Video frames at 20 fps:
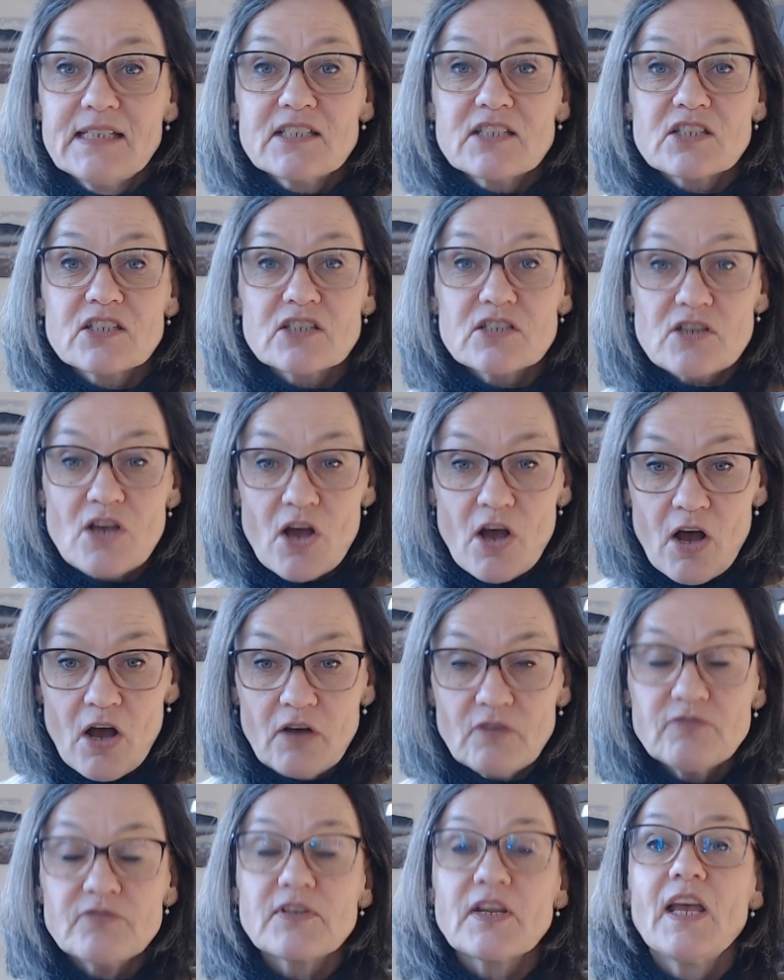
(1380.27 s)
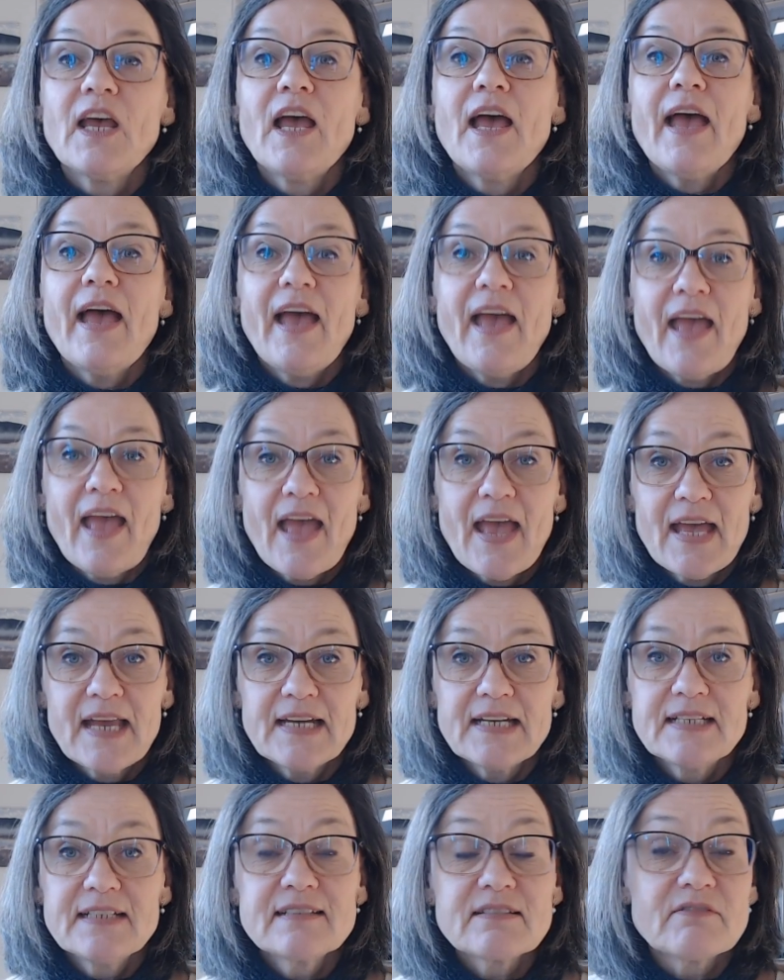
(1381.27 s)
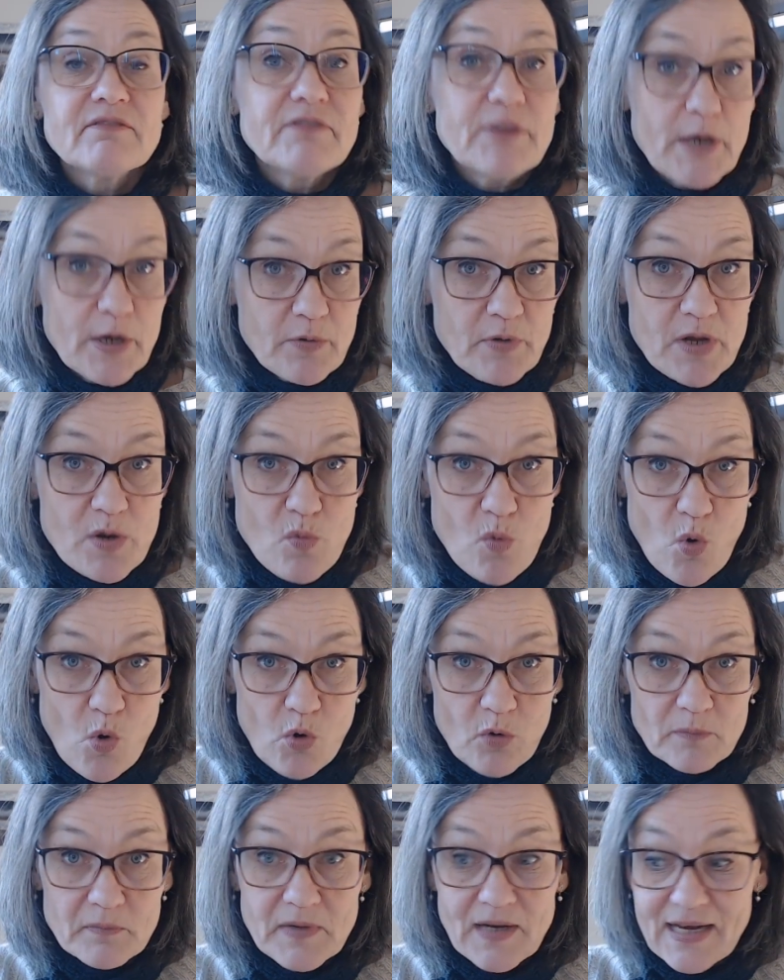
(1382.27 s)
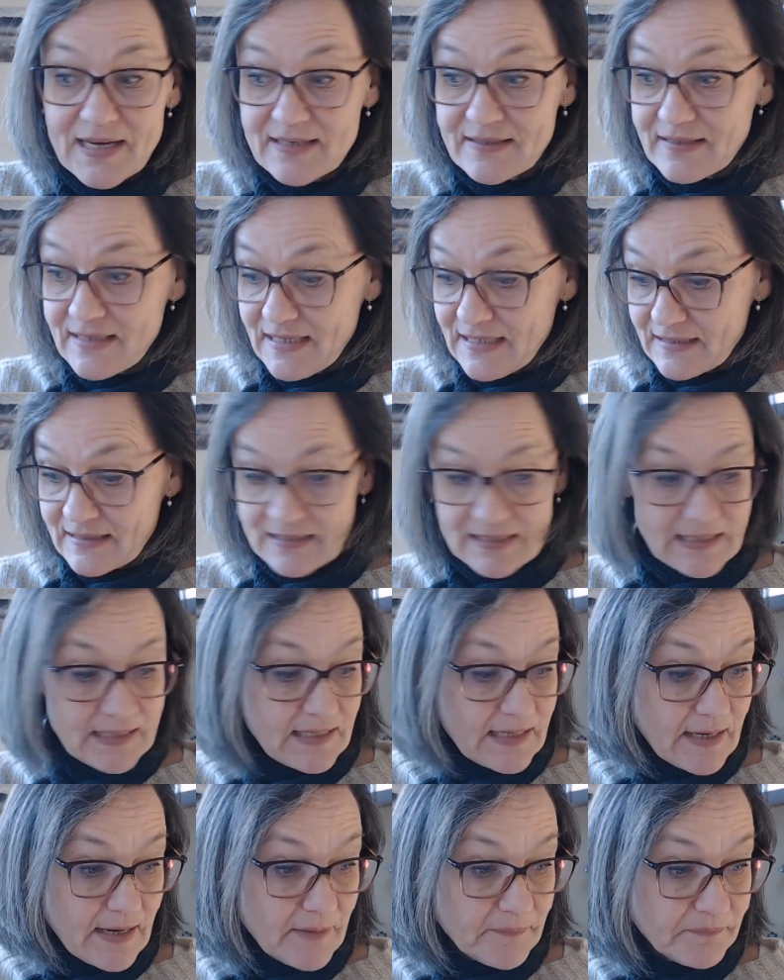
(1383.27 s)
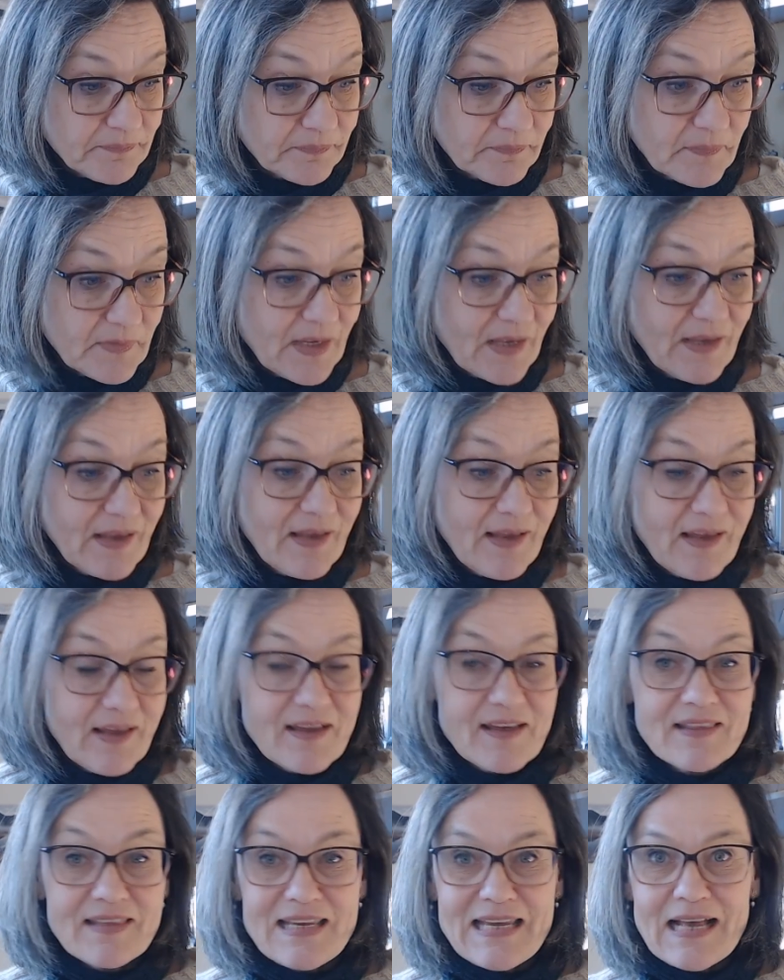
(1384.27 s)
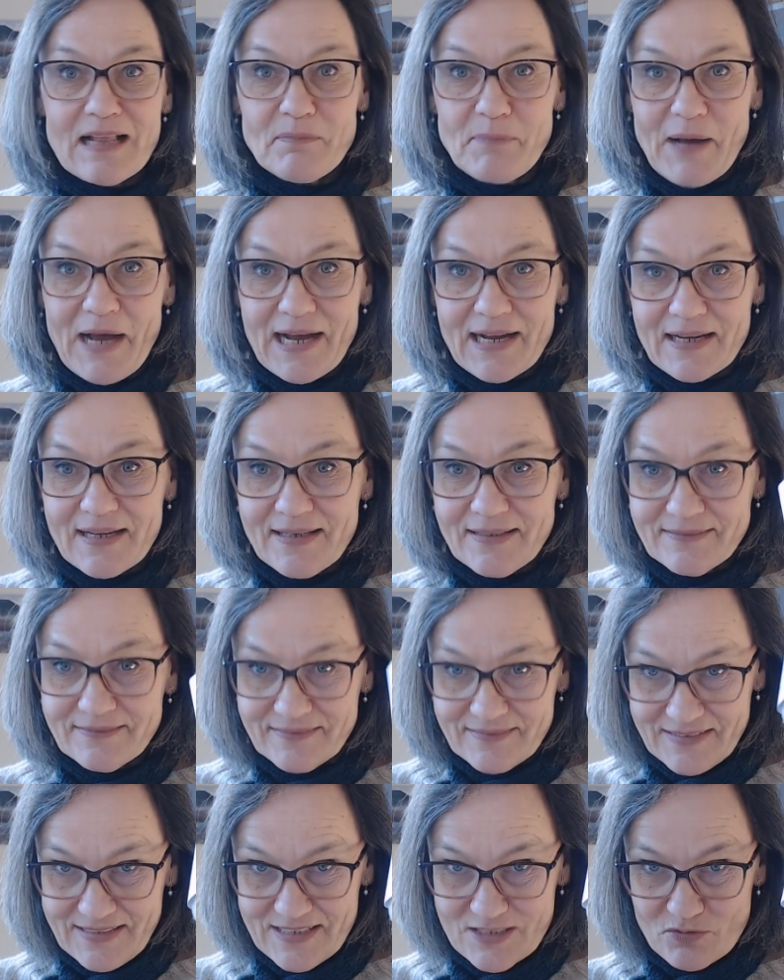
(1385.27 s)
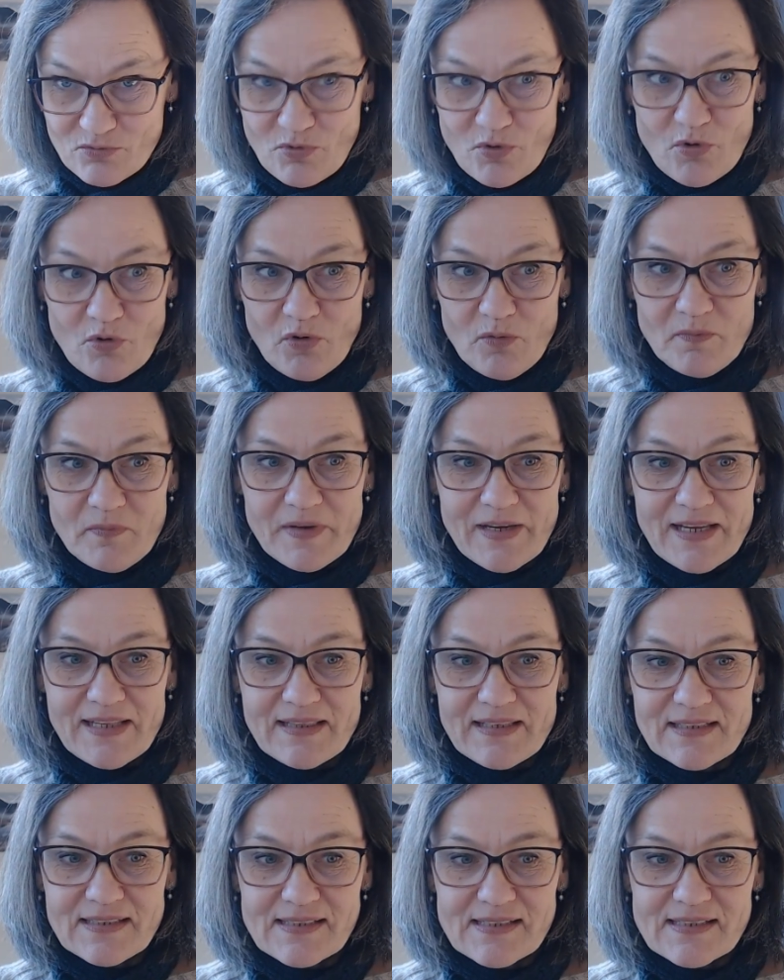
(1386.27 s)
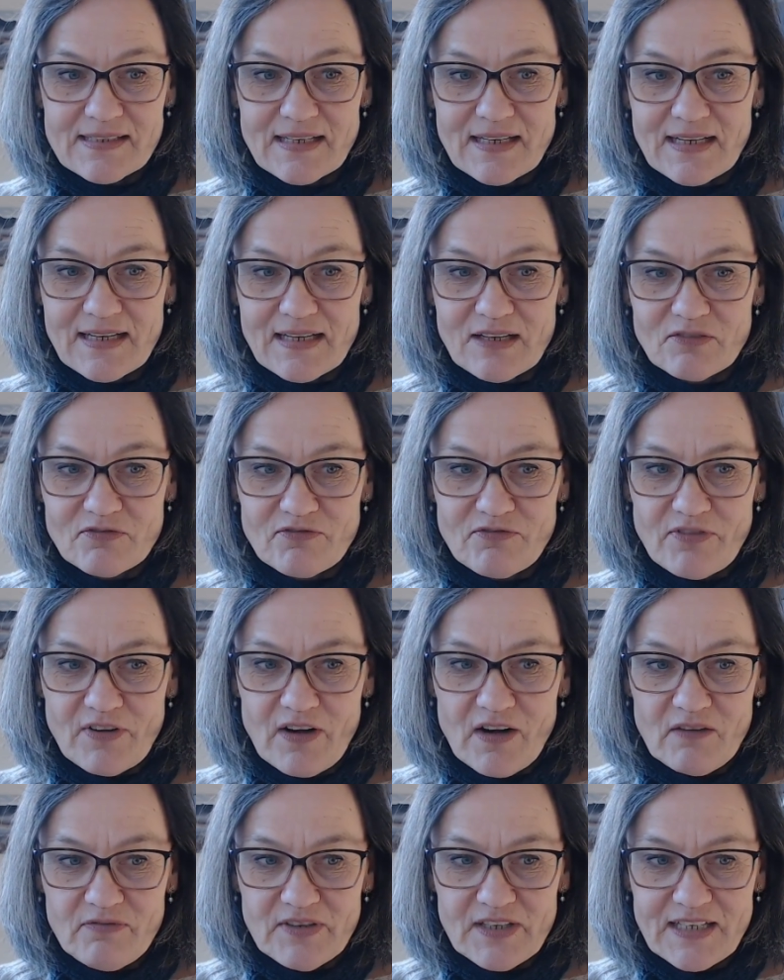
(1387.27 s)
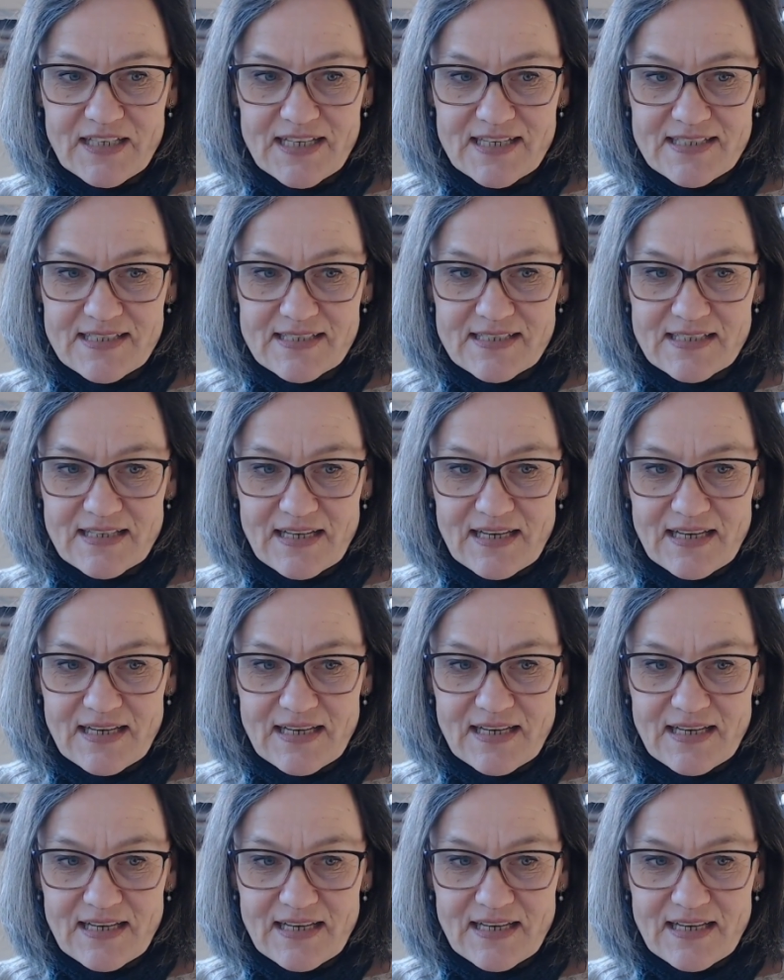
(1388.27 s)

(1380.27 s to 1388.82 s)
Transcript: soft and very warm. I think the alpaca is warm, and this fluffiness